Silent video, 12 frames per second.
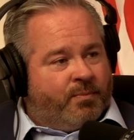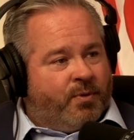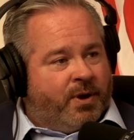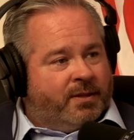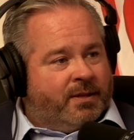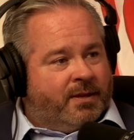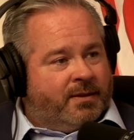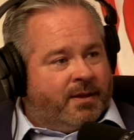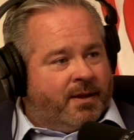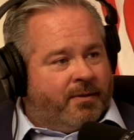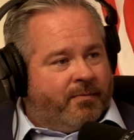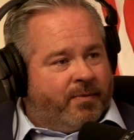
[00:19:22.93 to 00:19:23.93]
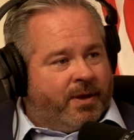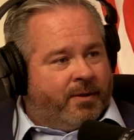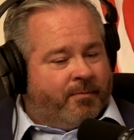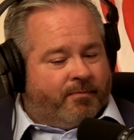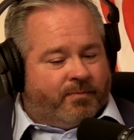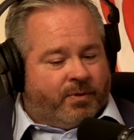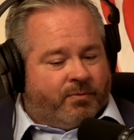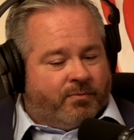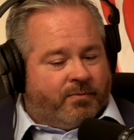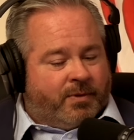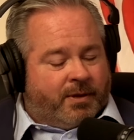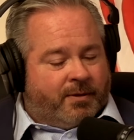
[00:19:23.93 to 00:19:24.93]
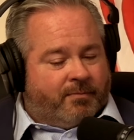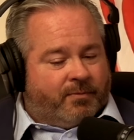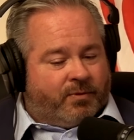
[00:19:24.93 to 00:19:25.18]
point that uh, um, the, the,